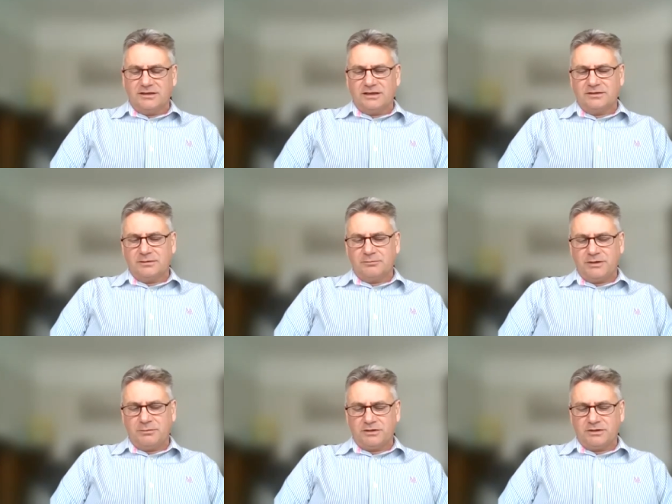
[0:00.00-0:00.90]
and, and, and
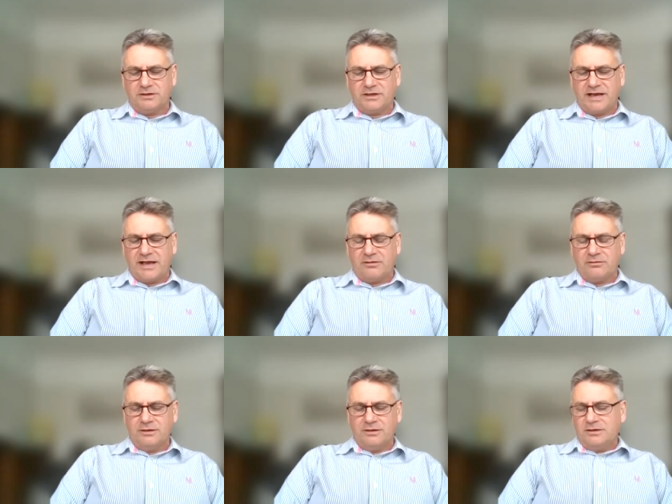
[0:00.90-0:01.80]
people are, are
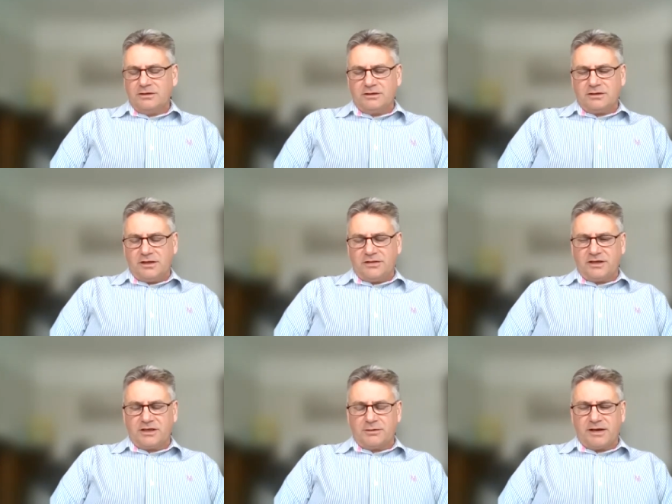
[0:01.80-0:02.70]
now
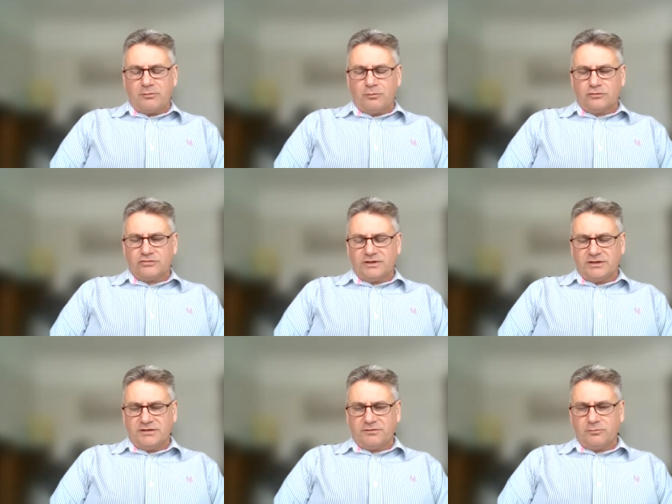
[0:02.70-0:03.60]
thinking about water in a
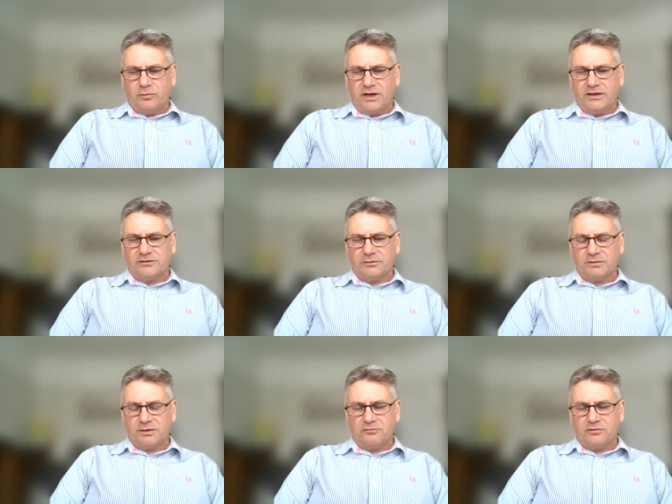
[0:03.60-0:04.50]
different way? So I'm,
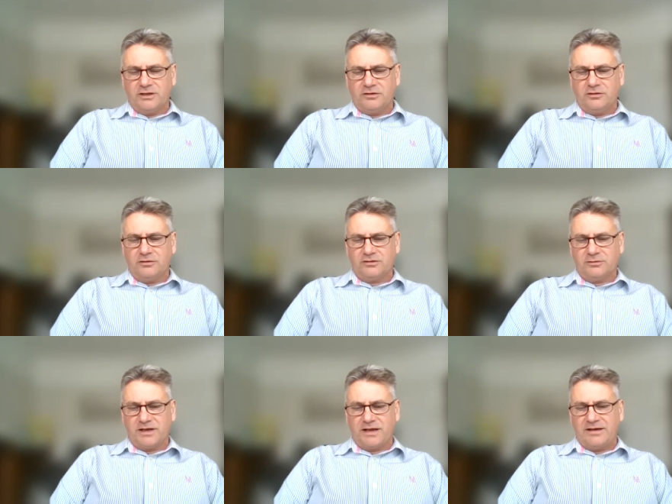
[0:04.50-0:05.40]
I'm really curious
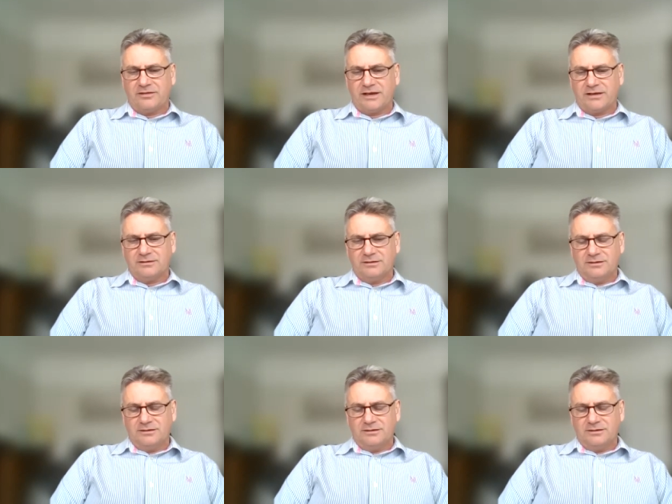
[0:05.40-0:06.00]
about how that